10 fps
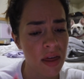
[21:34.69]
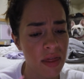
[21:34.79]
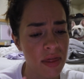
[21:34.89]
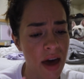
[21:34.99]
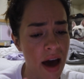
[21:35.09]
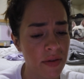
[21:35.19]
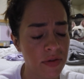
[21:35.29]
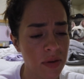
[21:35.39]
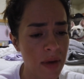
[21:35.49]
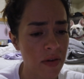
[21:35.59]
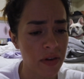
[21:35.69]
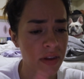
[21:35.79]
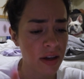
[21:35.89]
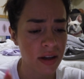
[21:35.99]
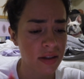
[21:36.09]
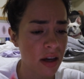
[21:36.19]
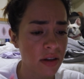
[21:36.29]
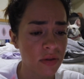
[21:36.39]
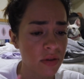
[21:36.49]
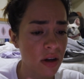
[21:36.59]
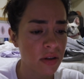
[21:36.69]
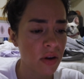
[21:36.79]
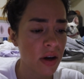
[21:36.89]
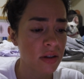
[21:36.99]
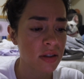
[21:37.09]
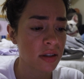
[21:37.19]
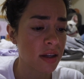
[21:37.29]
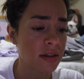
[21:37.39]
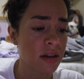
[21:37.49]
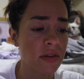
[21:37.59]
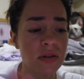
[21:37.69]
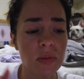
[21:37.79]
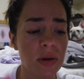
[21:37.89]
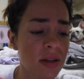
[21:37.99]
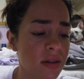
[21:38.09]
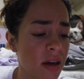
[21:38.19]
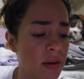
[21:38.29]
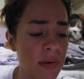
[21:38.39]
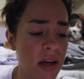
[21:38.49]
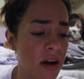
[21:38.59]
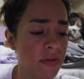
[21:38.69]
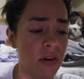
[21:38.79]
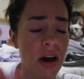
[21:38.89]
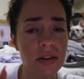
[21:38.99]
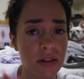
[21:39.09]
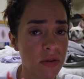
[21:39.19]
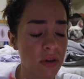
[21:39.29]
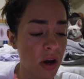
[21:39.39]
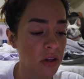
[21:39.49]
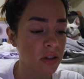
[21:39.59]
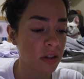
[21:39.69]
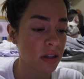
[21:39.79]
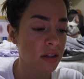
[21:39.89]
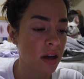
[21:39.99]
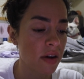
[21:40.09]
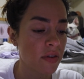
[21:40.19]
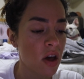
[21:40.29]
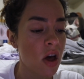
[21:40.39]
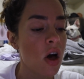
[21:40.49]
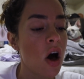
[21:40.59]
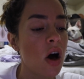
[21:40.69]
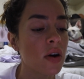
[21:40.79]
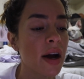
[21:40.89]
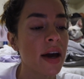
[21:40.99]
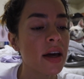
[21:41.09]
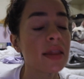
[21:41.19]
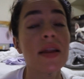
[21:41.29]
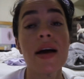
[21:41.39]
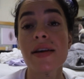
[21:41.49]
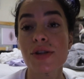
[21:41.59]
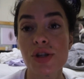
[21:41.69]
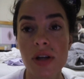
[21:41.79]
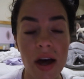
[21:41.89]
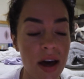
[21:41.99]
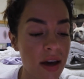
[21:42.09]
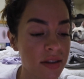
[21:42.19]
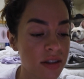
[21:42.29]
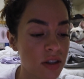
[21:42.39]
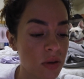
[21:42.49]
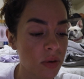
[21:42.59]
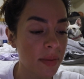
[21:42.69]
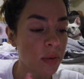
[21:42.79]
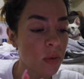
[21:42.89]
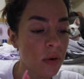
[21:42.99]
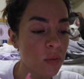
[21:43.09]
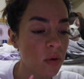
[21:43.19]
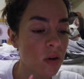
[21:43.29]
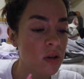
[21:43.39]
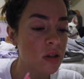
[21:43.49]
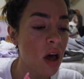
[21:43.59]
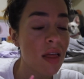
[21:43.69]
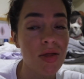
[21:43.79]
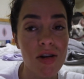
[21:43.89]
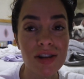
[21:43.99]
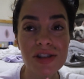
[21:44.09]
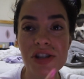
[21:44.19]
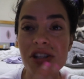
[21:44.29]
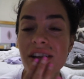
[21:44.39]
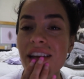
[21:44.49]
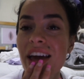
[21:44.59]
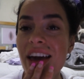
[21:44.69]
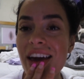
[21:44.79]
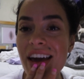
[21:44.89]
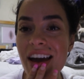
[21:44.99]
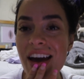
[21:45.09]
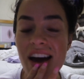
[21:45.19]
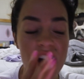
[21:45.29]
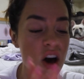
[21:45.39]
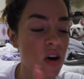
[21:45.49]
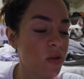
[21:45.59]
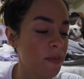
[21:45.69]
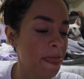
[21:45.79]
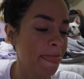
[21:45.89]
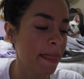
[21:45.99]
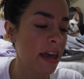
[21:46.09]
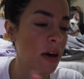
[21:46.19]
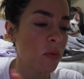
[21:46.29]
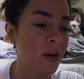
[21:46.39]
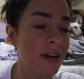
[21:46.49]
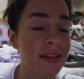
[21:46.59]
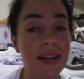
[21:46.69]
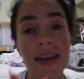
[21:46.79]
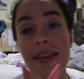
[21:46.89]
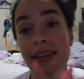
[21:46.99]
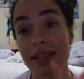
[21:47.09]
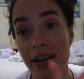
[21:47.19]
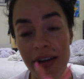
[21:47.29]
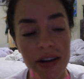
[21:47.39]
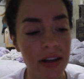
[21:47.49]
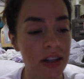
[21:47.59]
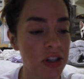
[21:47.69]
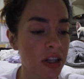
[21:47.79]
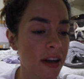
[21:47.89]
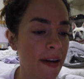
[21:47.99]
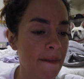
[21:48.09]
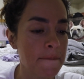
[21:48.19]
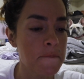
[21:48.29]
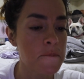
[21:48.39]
that from everything because I do not know how to delete stuff. So be careful. I don't know how to delete stuff. All right, lunch, guys. Do you remember what was lunch today? Oh, it was the teriyaki chicken.